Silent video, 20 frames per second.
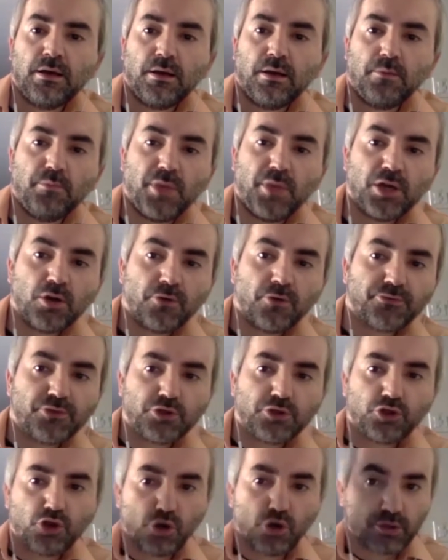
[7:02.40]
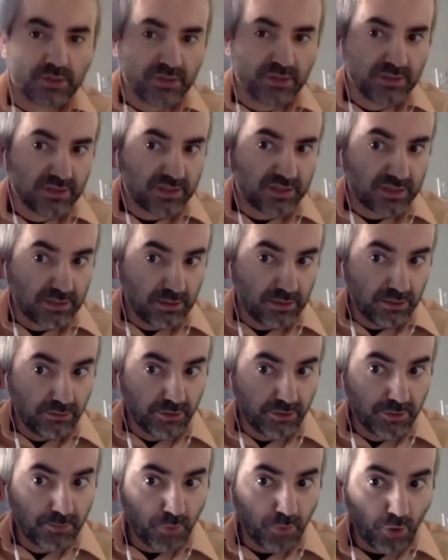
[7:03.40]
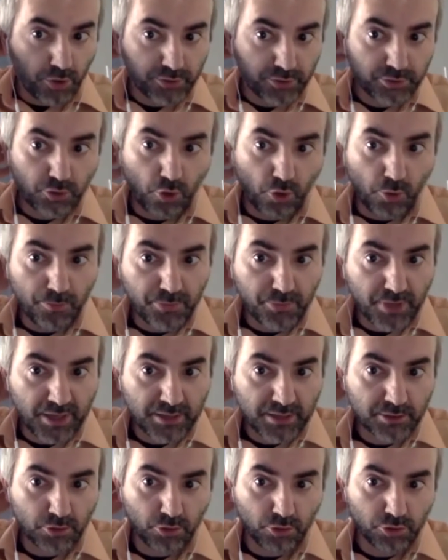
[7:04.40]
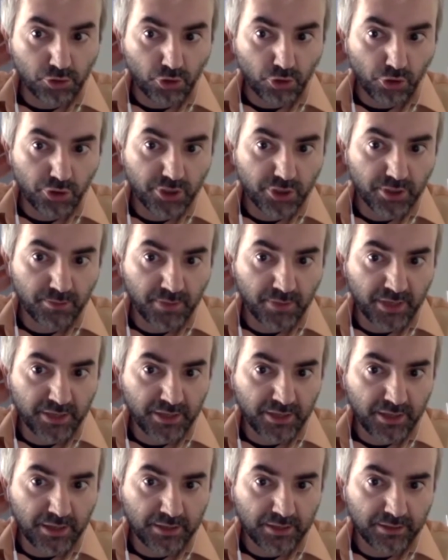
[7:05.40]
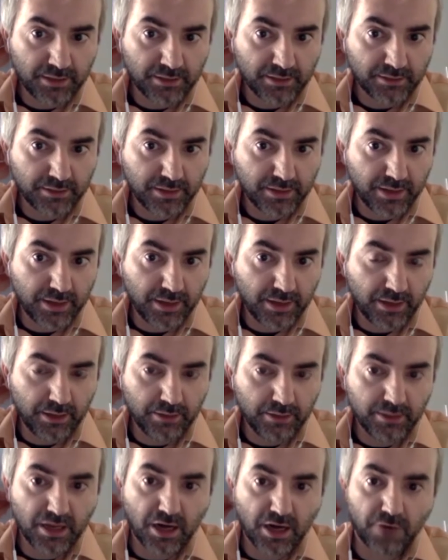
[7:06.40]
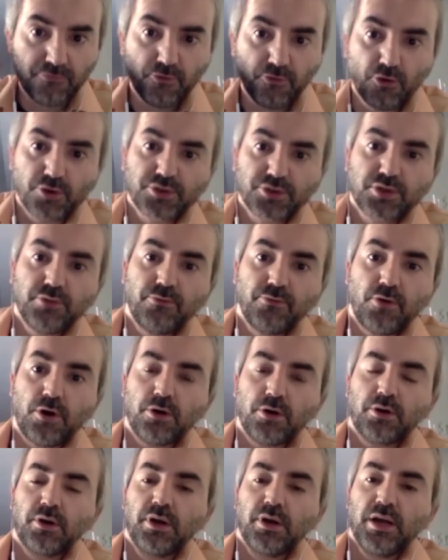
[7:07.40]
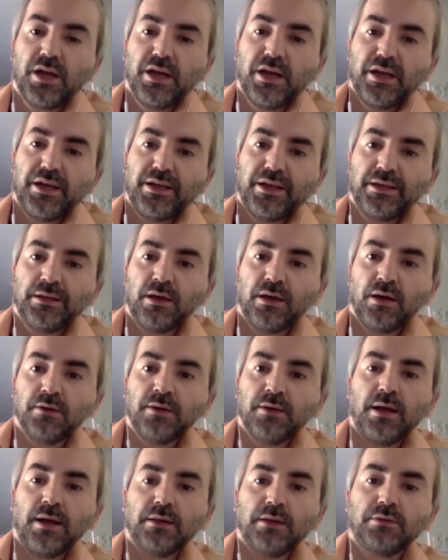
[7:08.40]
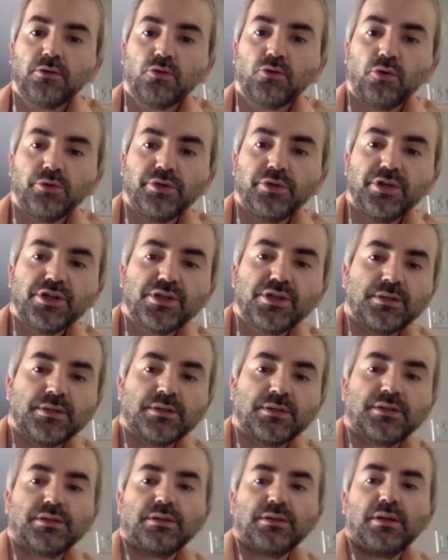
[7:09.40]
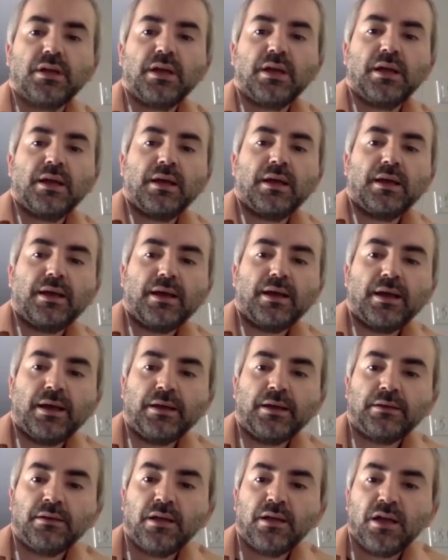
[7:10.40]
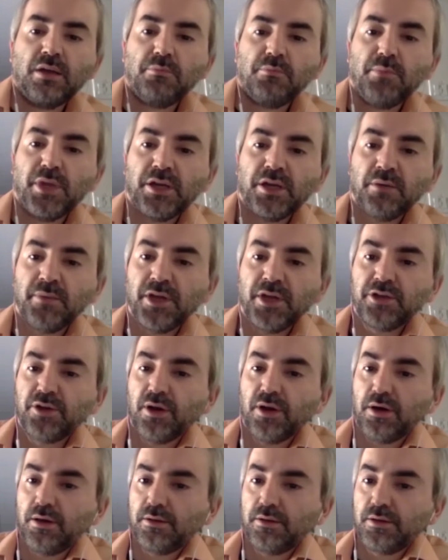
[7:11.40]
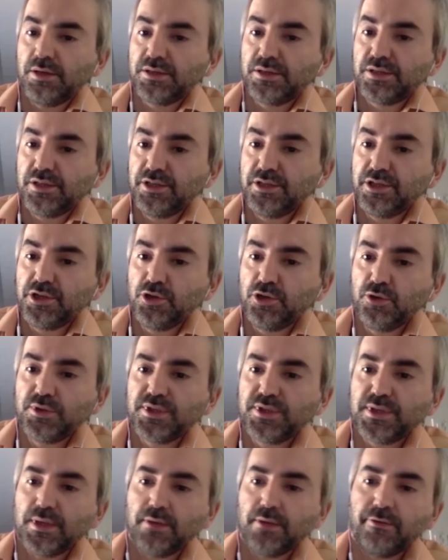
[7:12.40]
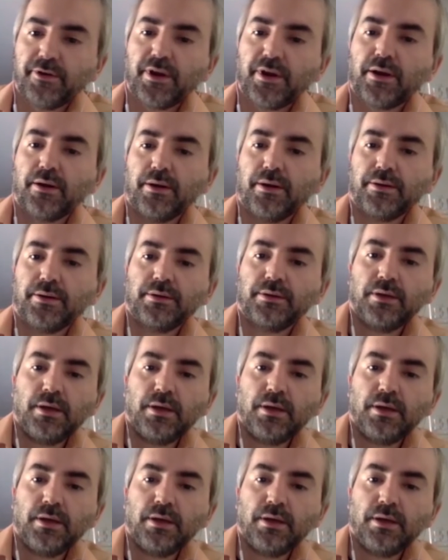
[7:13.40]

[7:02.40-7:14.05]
Many of the journalists report complaints on social media that they, they are forced to work in unhealthy conditions. And many media outlets issued salary cut